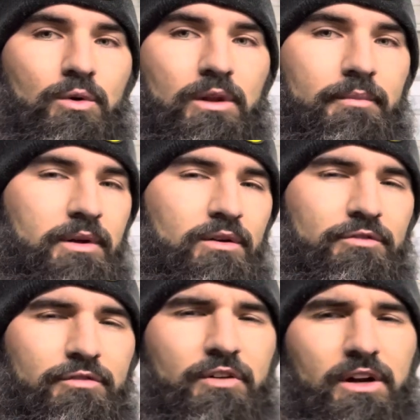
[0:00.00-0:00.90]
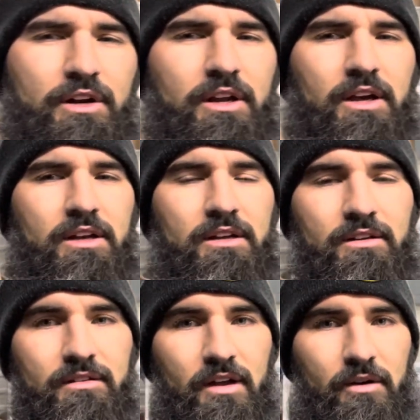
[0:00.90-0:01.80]
Let me know if you've got any
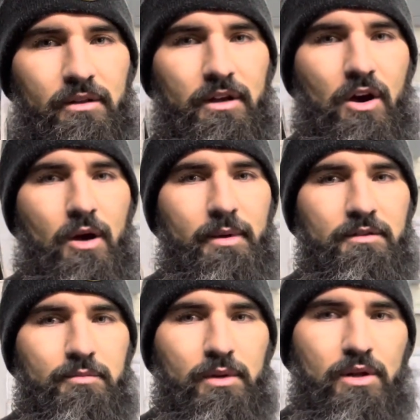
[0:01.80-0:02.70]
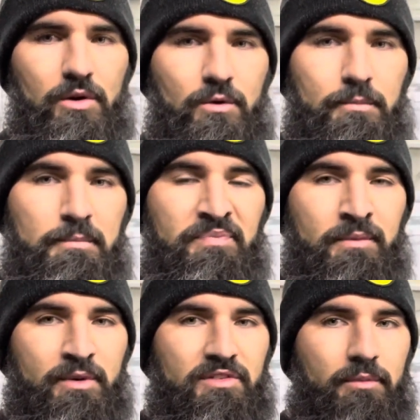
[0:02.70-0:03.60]
ideas down in the comments below.
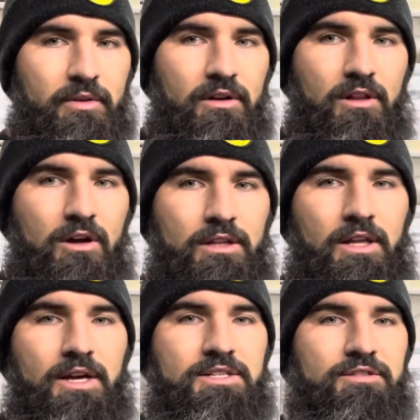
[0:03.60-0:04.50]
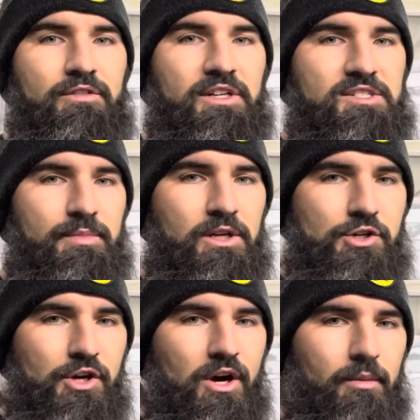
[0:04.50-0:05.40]
But something along the lines of like speed
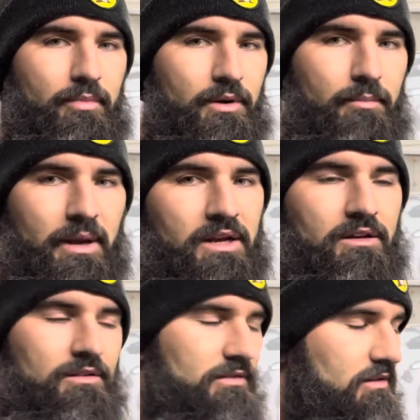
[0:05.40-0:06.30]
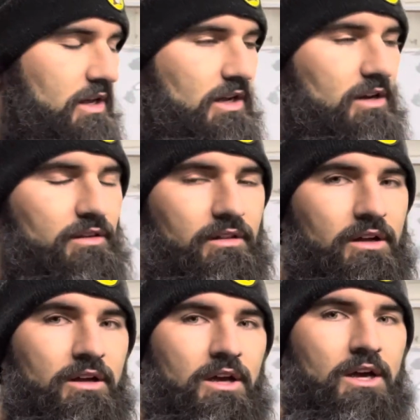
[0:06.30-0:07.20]
shop or maintenance and that kind of thing.
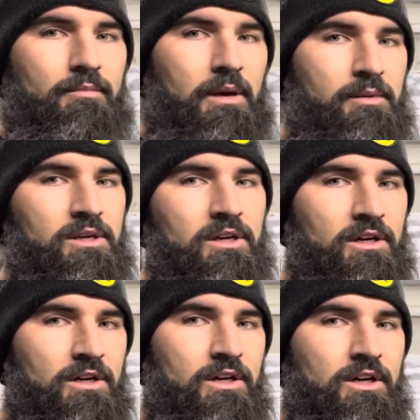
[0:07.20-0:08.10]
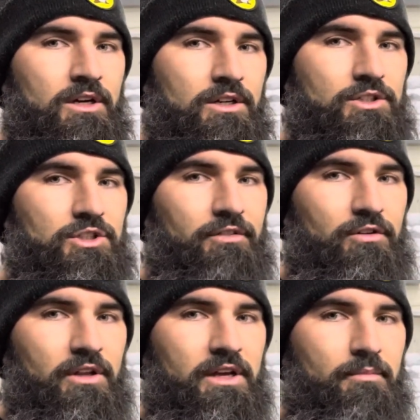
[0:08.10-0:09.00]
Maybe
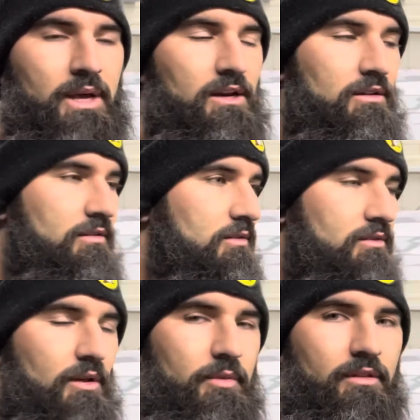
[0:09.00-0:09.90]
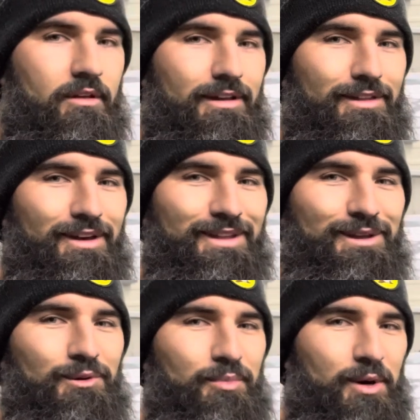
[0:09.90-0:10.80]
Chevrolet maintenance or something like that. They
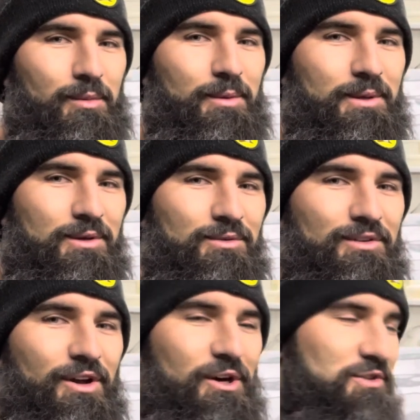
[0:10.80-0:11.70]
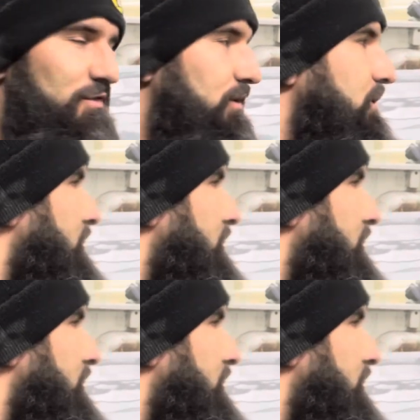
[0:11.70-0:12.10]
would probably use a Dodge vehicle.